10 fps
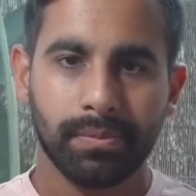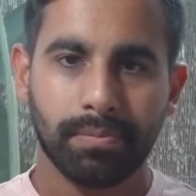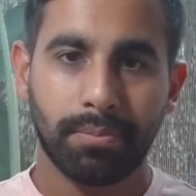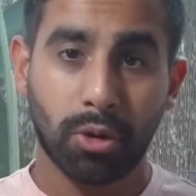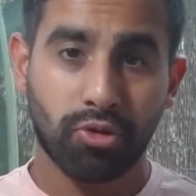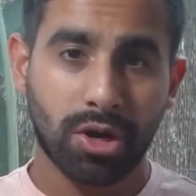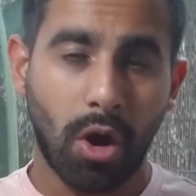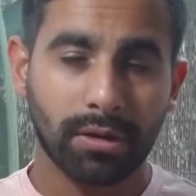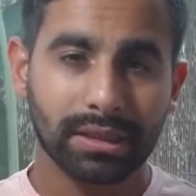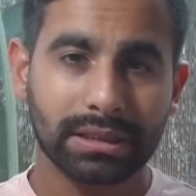But
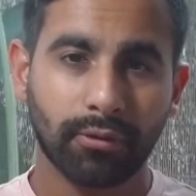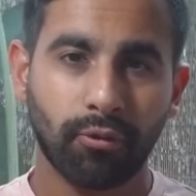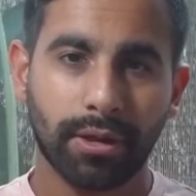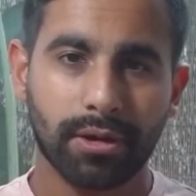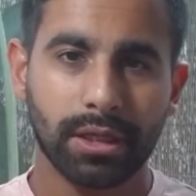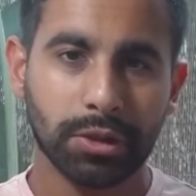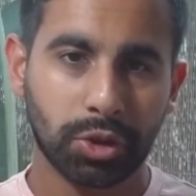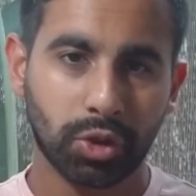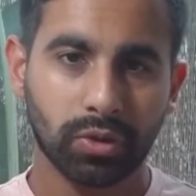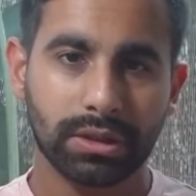regardless of whether you
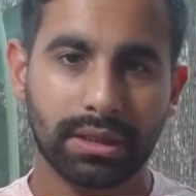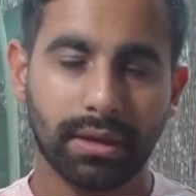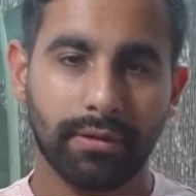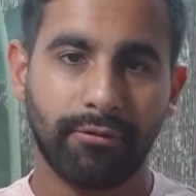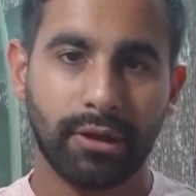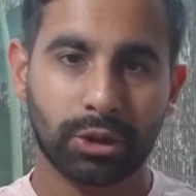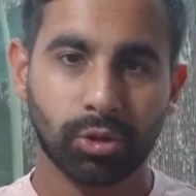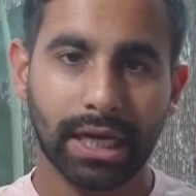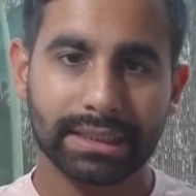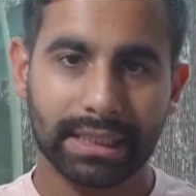choose the
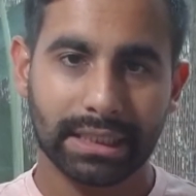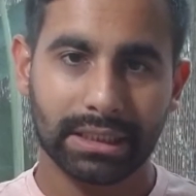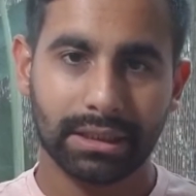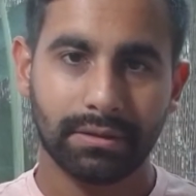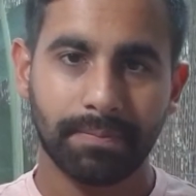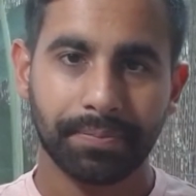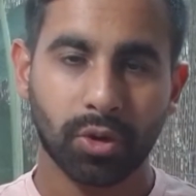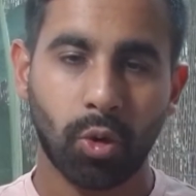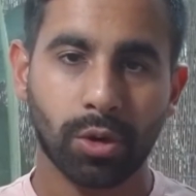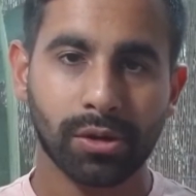visualization
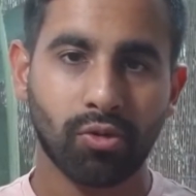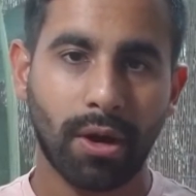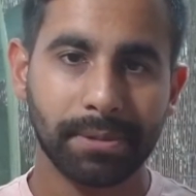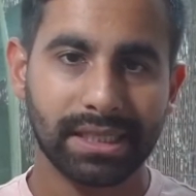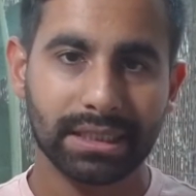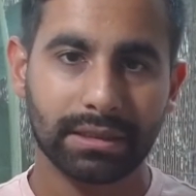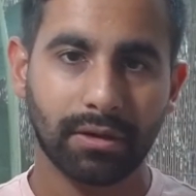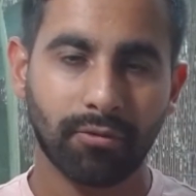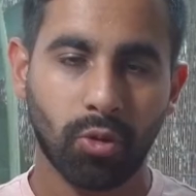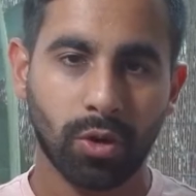or the
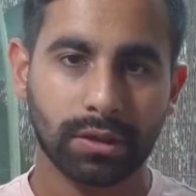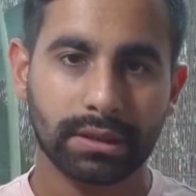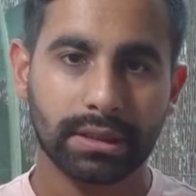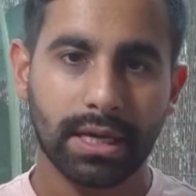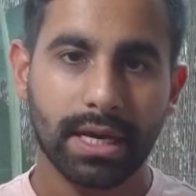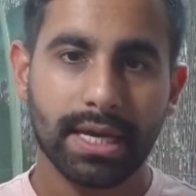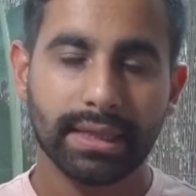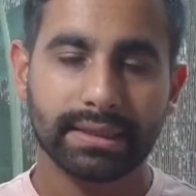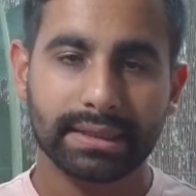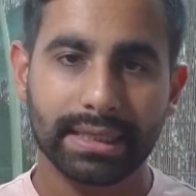repetition of words,
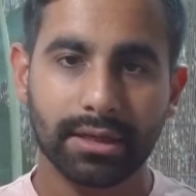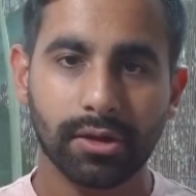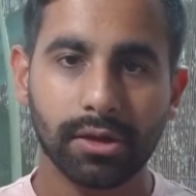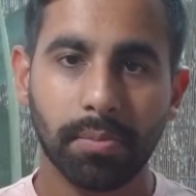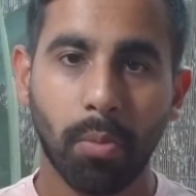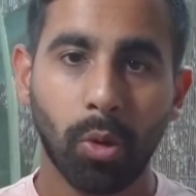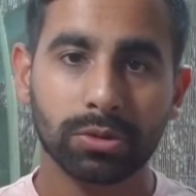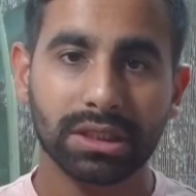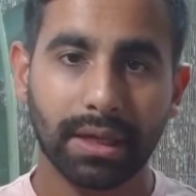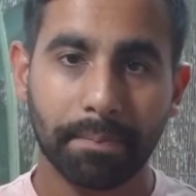the single
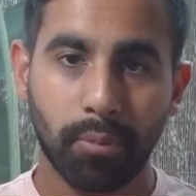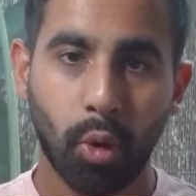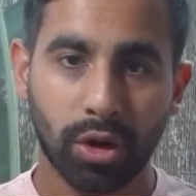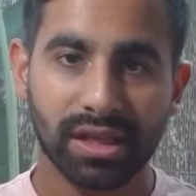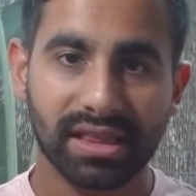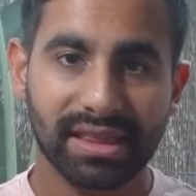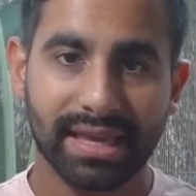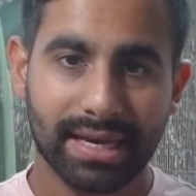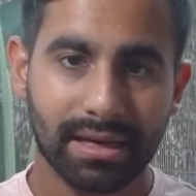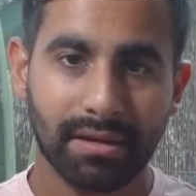most important
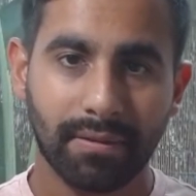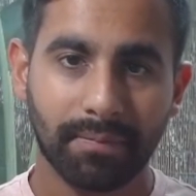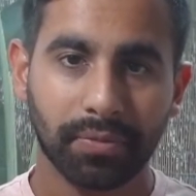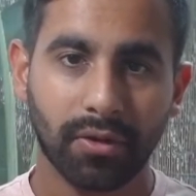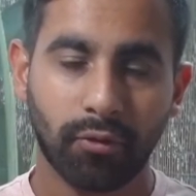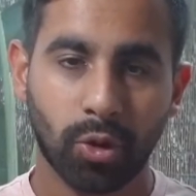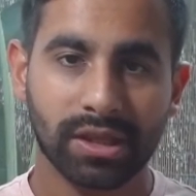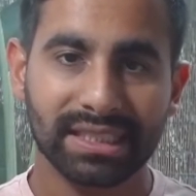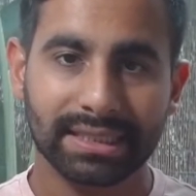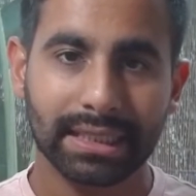thing for
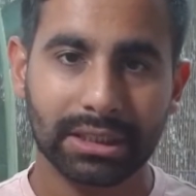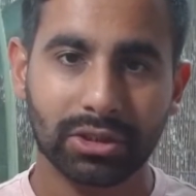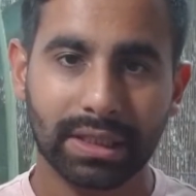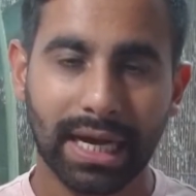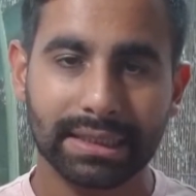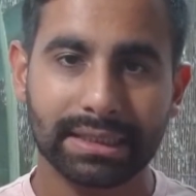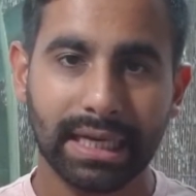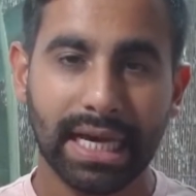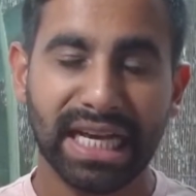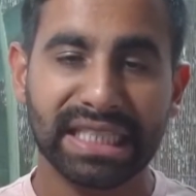this
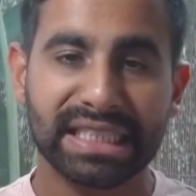exercise is